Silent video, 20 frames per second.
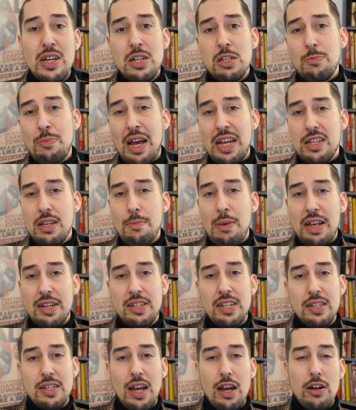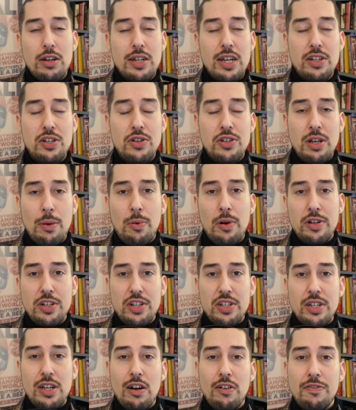It's better to mess these tattoos up on
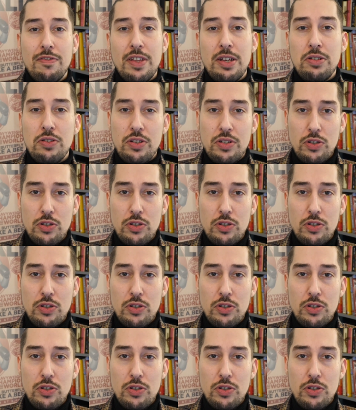yourself than